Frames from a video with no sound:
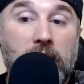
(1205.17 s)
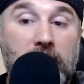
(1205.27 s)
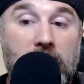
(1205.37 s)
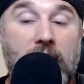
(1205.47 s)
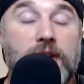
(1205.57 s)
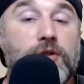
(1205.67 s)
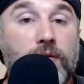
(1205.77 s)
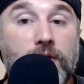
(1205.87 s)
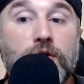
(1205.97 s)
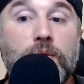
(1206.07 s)
He has
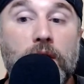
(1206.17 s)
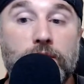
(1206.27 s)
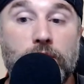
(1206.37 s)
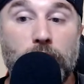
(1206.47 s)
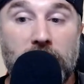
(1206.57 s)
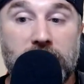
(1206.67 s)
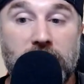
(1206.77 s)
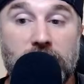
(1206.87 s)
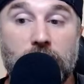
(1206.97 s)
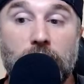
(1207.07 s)
over 200 wins in
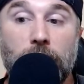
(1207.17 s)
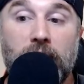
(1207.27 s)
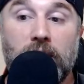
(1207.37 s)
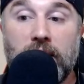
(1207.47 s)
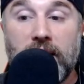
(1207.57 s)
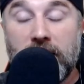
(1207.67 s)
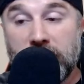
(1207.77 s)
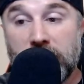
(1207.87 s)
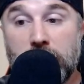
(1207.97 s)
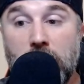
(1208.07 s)
his career. He has
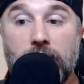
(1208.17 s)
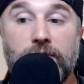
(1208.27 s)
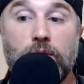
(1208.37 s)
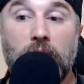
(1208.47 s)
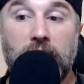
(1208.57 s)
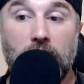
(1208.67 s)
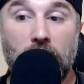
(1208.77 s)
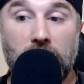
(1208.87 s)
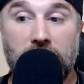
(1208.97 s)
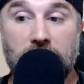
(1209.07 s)
a sub-4
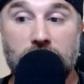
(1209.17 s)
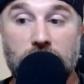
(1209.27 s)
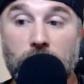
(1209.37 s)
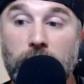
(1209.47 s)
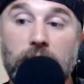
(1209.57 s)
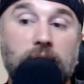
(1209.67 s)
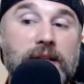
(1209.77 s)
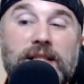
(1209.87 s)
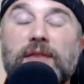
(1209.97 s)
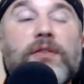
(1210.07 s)
ERA in his career.
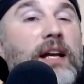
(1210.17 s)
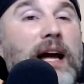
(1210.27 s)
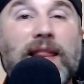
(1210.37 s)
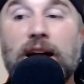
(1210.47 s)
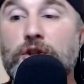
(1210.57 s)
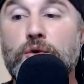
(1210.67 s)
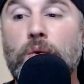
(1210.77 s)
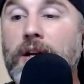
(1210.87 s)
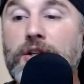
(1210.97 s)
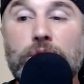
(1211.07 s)
He's even got like
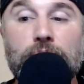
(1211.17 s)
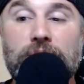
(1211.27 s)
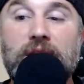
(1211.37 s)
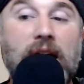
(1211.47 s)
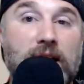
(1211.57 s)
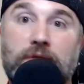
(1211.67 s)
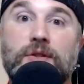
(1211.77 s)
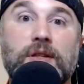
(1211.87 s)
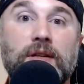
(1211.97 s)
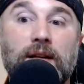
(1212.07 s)
22
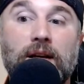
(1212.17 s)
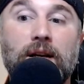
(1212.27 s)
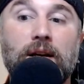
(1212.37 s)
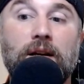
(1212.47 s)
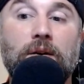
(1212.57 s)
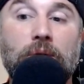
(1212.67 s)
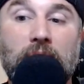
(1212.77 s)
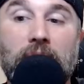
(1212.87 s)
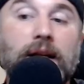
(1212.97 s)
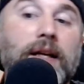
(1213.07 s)
saves.
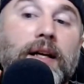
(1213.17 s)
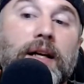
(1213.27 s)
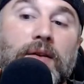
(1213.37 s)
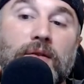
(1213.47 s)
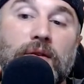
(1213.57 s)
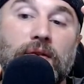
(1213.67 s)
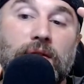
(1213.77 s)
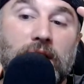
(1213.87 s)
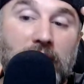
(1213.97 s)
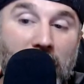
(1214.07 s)
Okay,
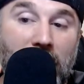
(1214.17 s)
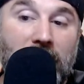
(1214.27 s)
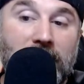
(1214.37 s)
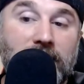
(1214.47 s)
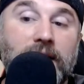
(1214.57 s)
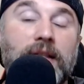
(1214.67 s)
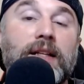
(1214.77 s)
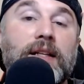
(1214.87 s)
the guy